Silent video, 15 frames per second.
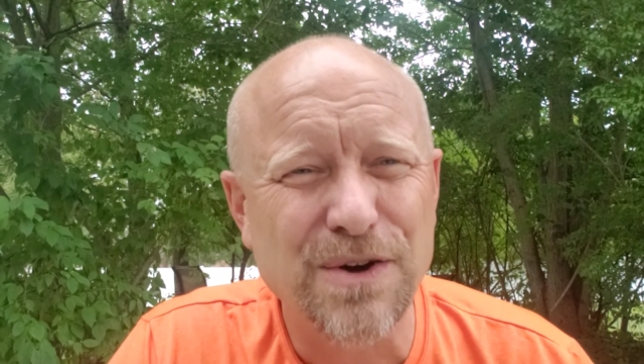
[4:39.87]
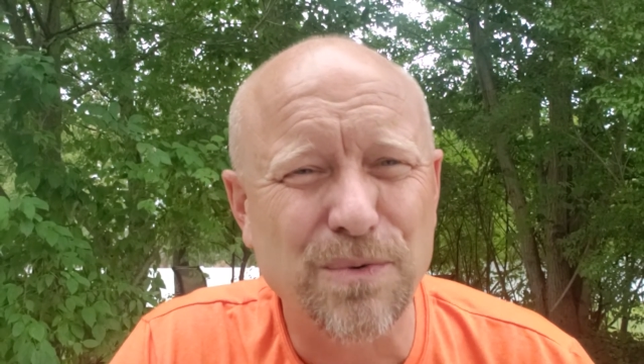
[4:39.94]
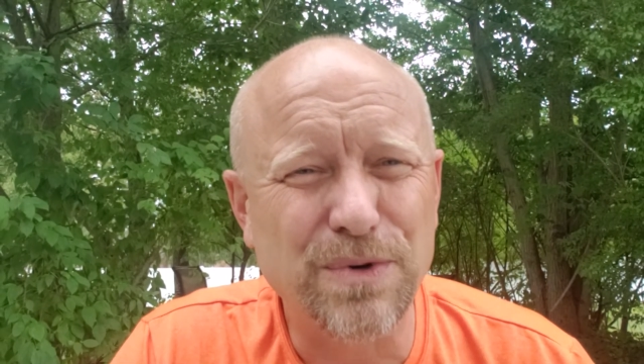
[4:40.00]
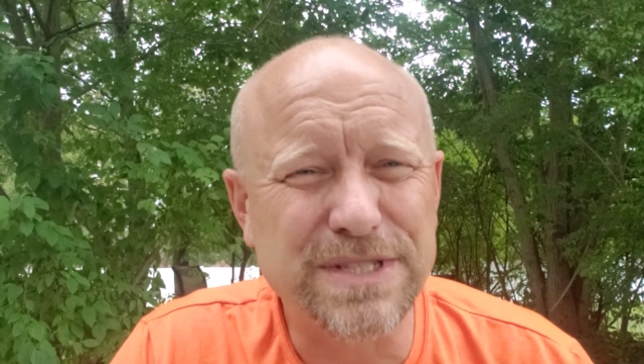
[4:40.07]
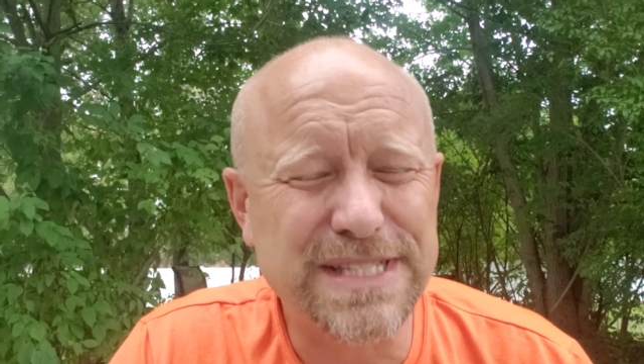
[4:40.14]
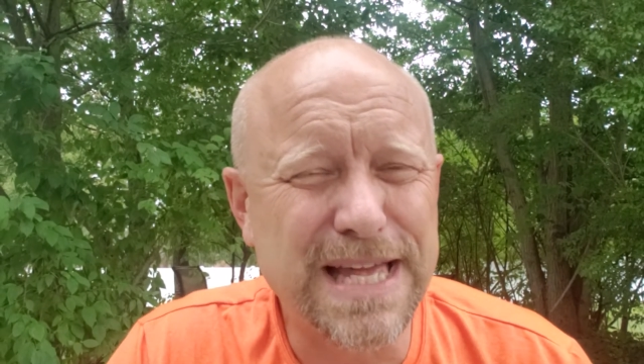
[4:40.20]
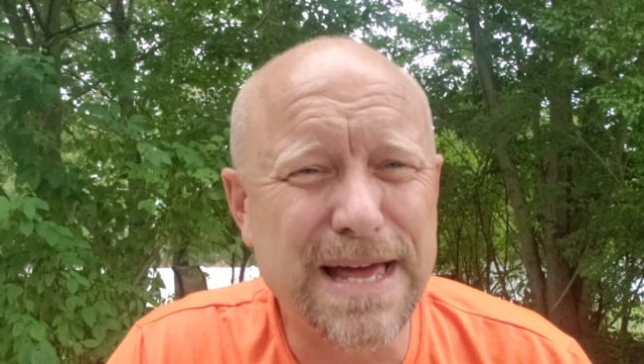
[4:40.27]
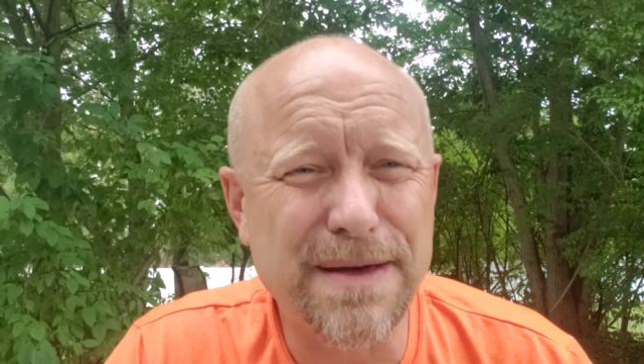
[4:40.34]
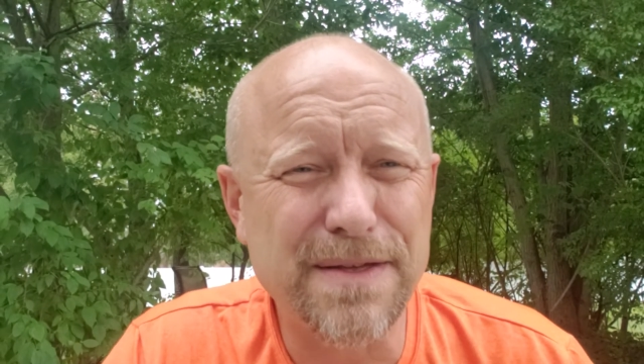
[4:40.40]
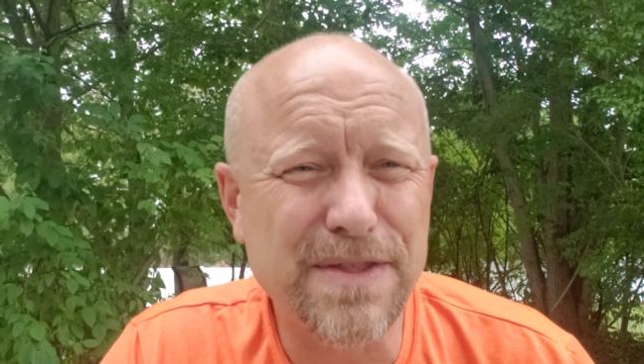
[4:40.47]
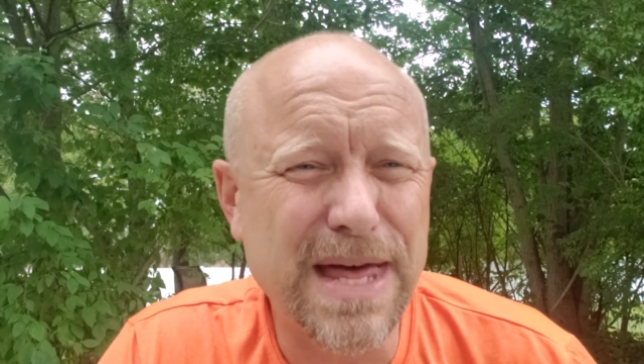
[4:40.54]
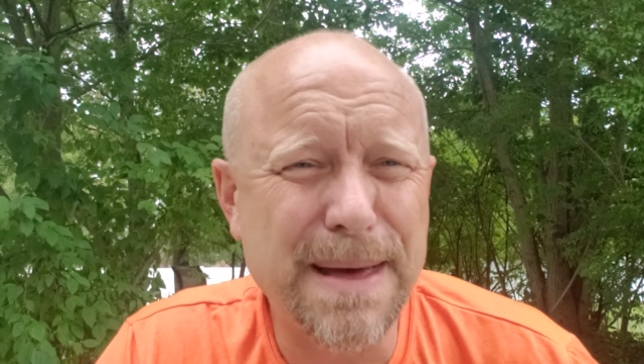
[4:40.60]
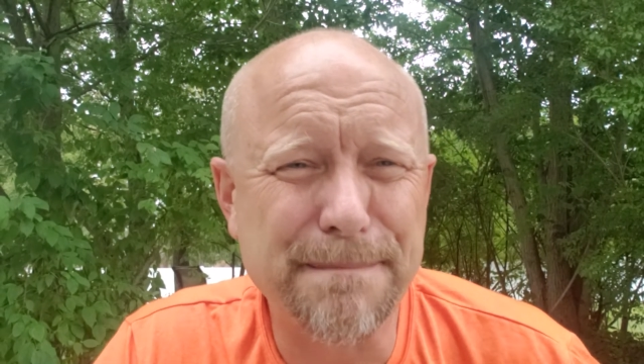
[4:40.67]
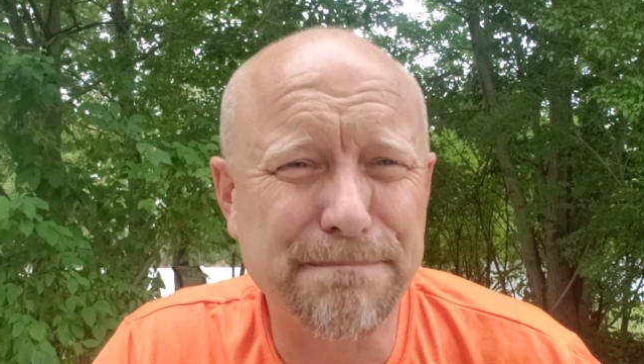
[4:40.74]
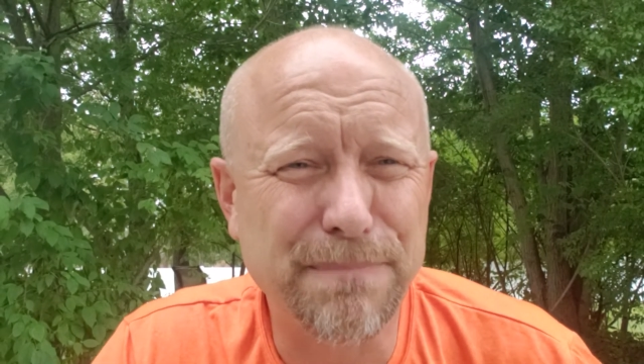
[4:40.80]
was
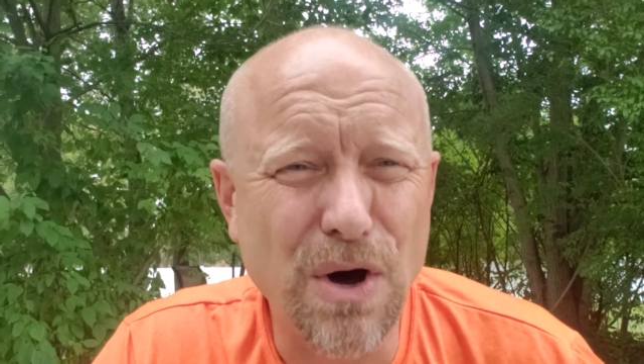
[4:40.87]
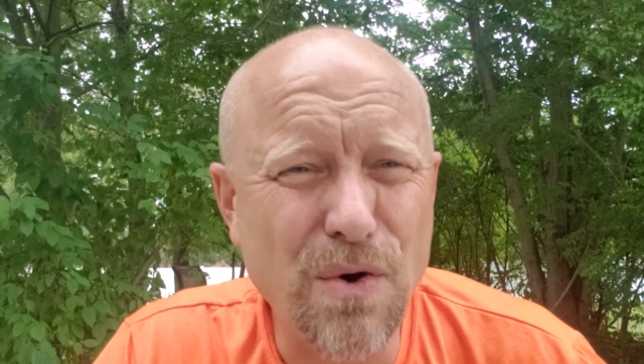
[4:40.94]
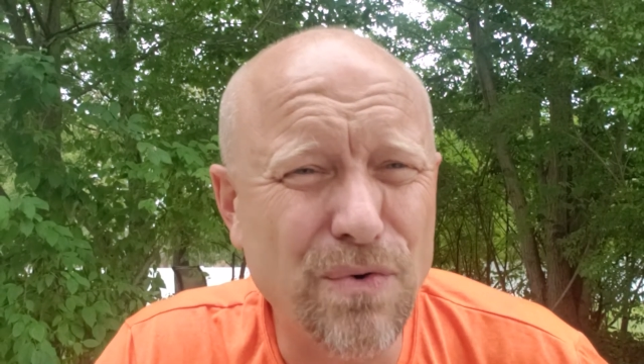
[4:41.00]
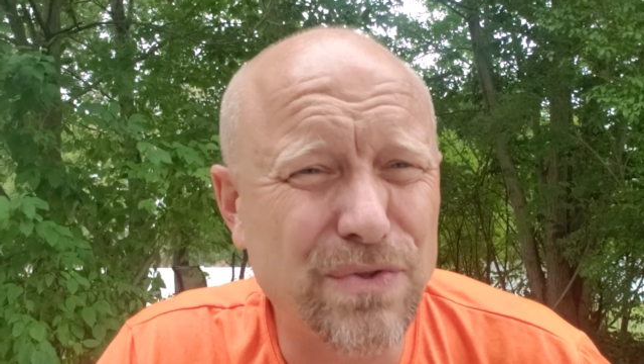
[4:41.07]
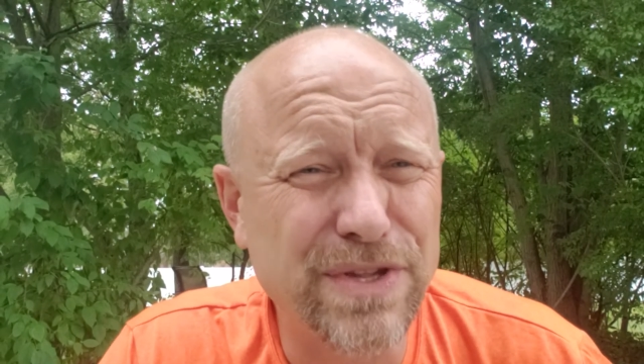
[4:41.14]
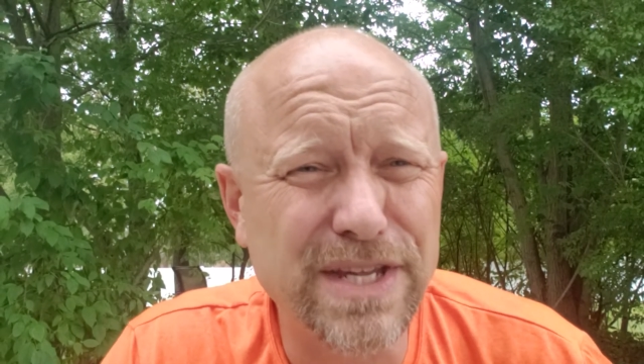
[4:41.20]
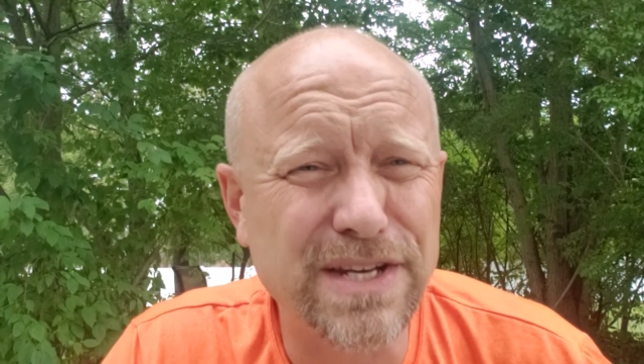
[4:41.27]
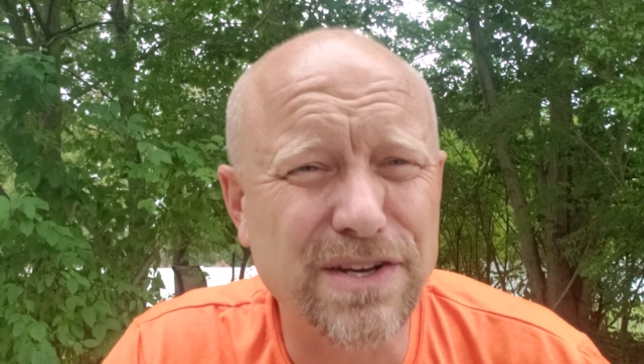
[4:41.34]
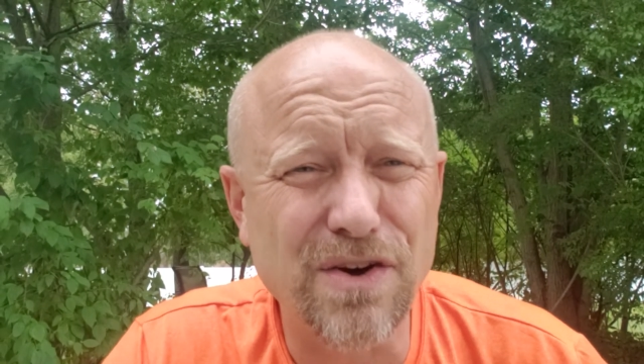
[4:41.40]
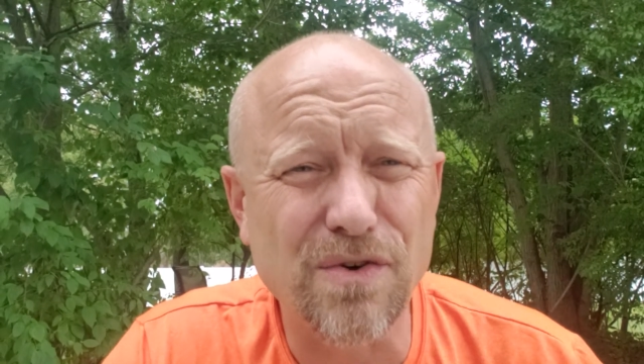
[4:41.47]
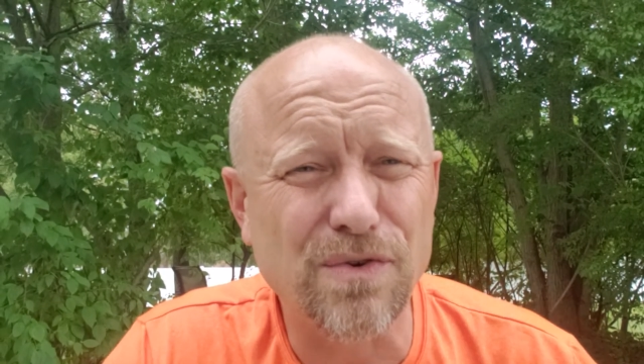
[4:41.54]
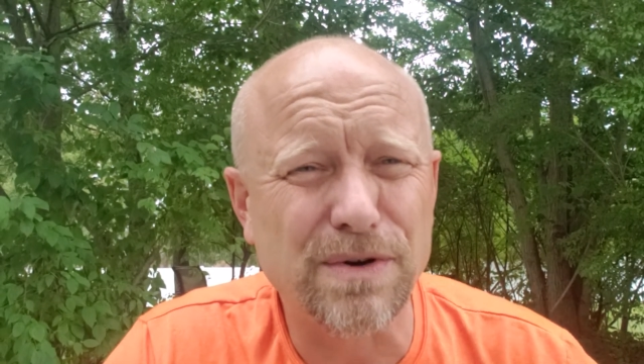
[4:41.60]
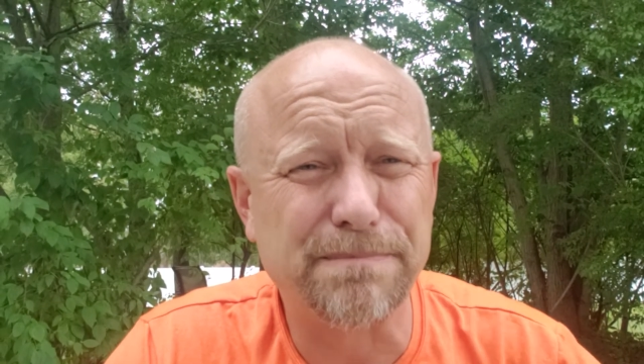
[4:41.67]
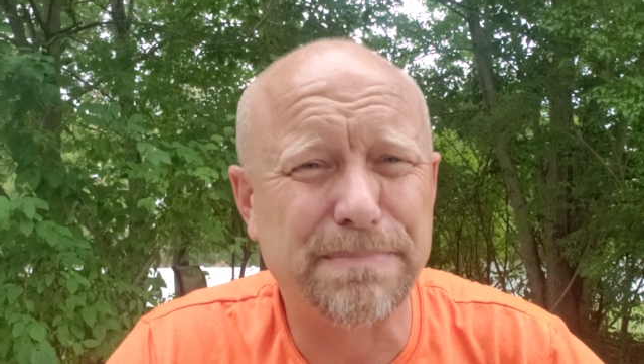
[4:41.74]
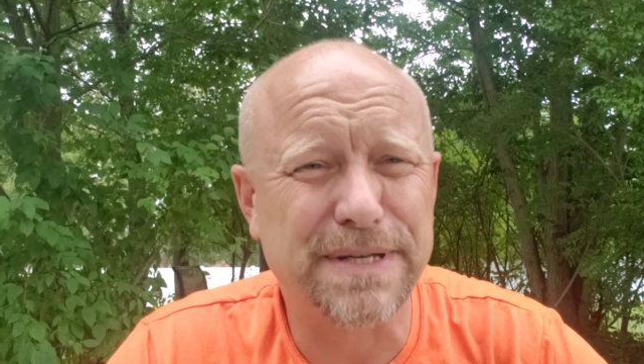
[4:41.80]
that boat that
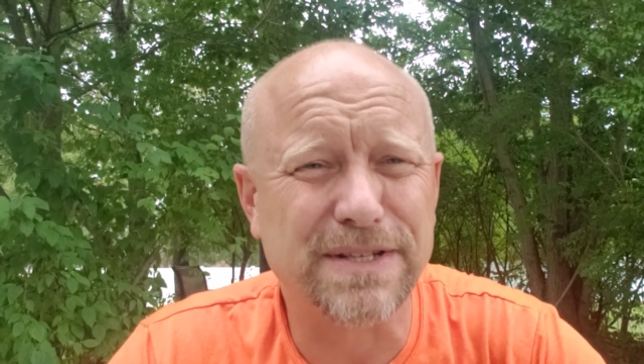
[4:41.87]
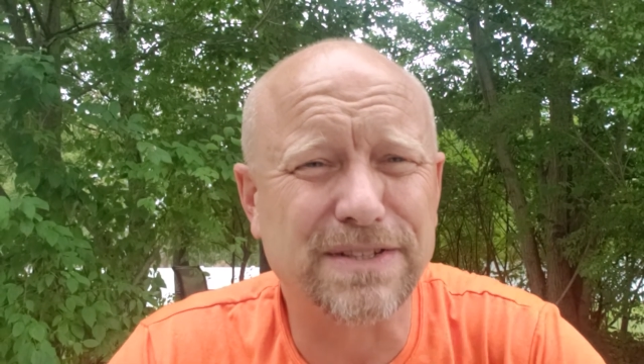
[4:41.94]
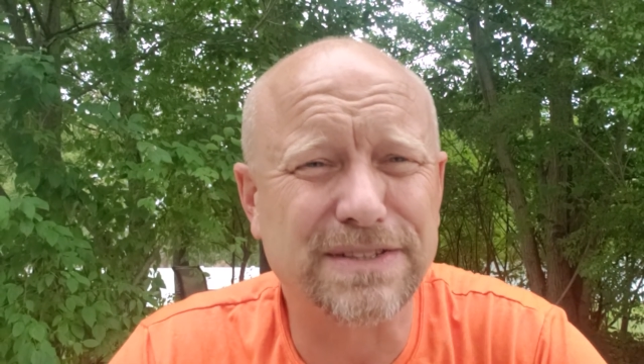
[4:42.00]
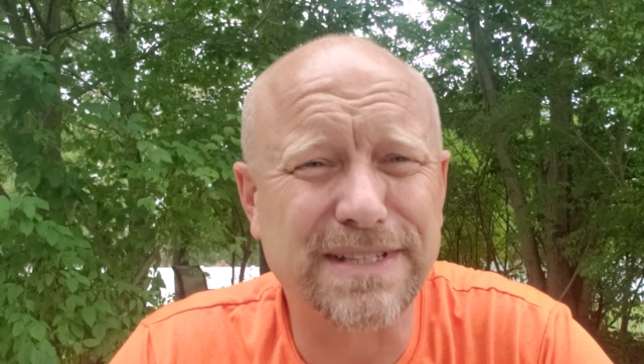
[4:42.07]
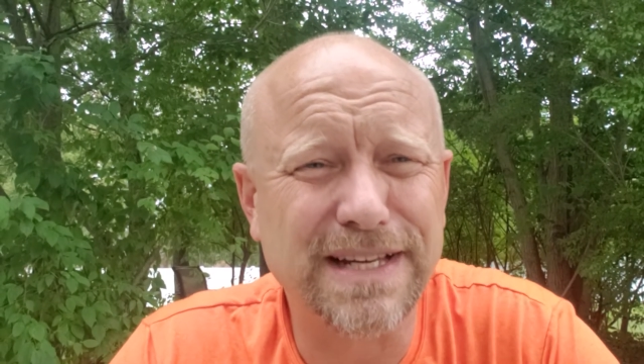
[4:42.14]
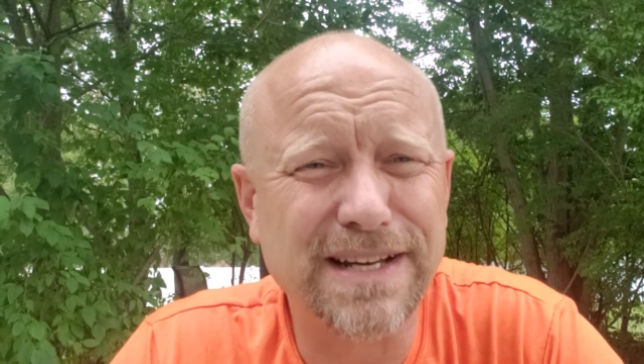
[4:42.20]
Noah built